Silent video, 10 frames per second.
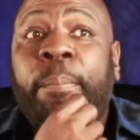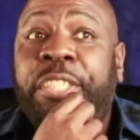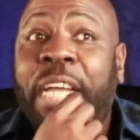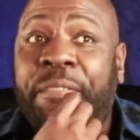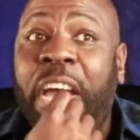
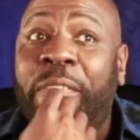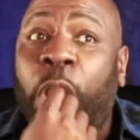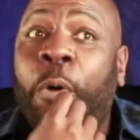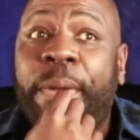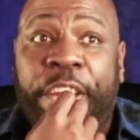But have you
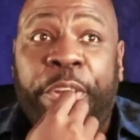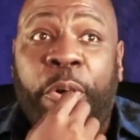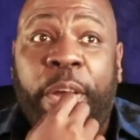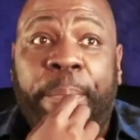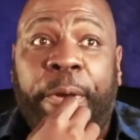ever opened the
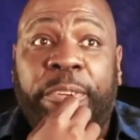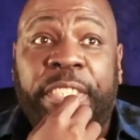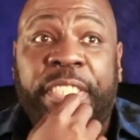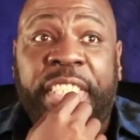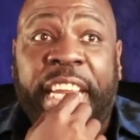door and
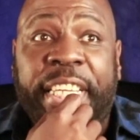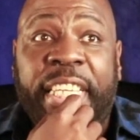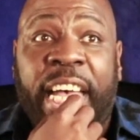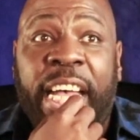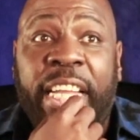person sitting
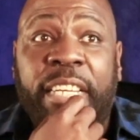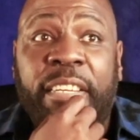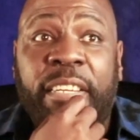inside?